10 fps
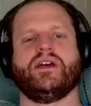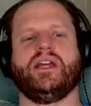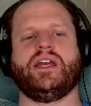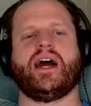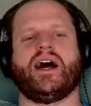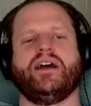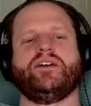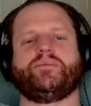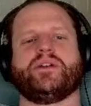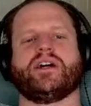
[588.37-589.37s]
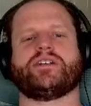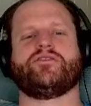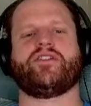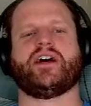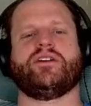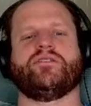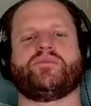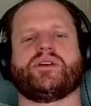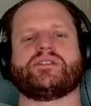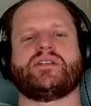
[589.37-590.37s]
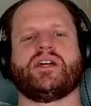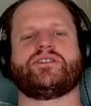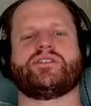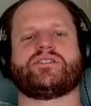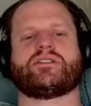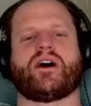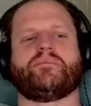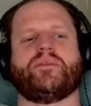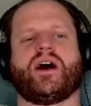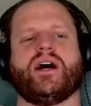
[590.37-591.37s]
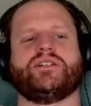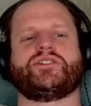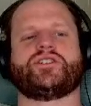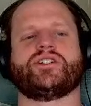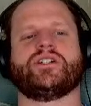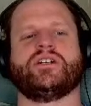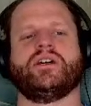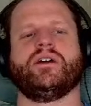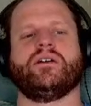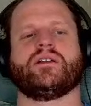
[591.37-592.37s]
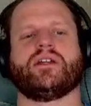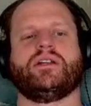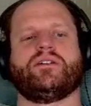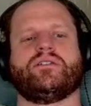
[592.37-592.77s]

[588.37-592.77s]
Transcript: Yeah, your production value and presentation is top notch. Glad to hear